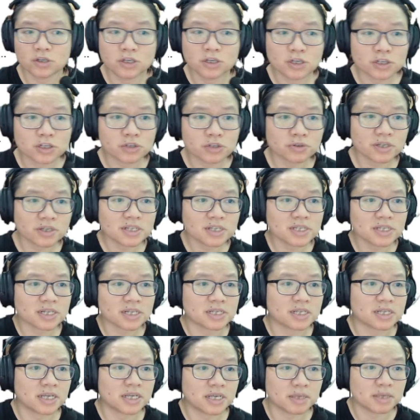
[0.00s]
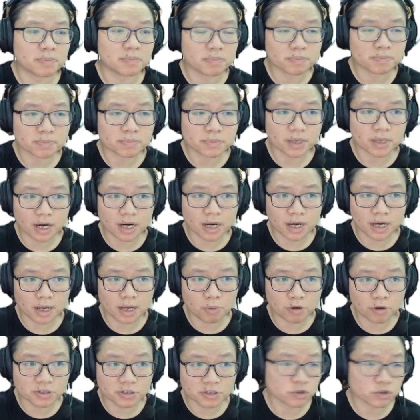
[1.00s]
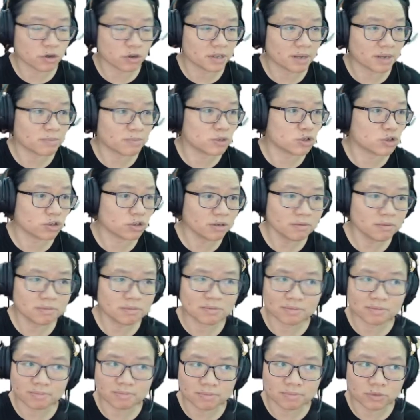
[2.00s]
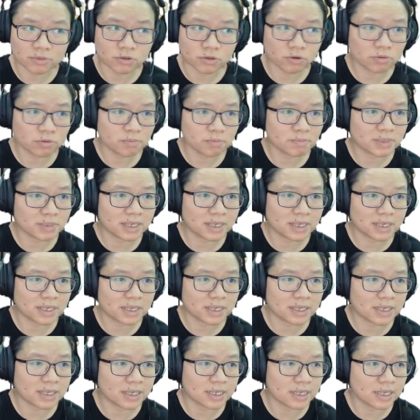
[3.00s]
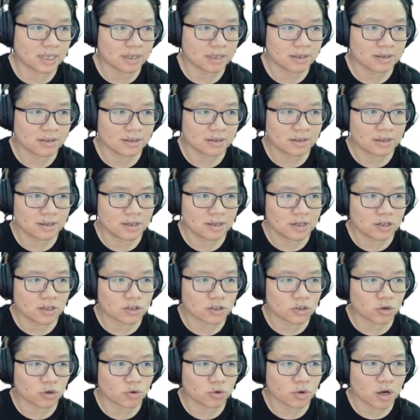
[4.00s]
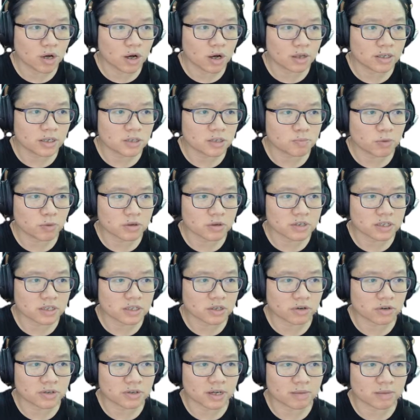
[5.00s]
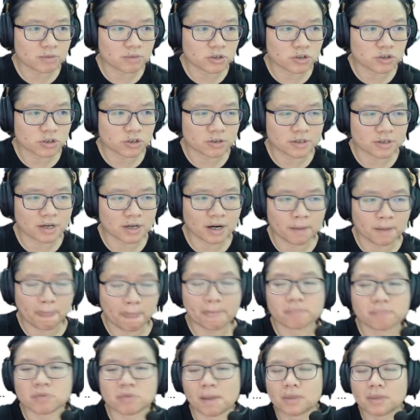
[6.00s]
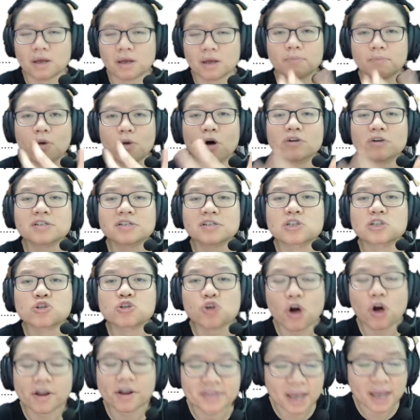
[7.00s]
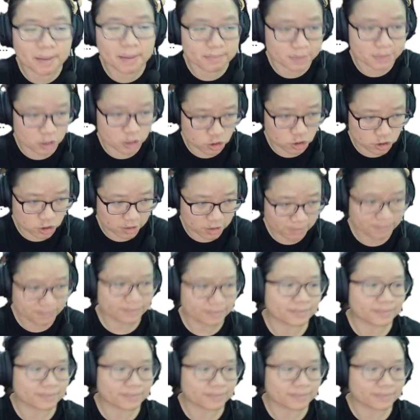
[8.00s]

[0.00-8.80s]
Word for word: So this is the uh, positron emission, you know, P E T. So this positron emission, um, positron emission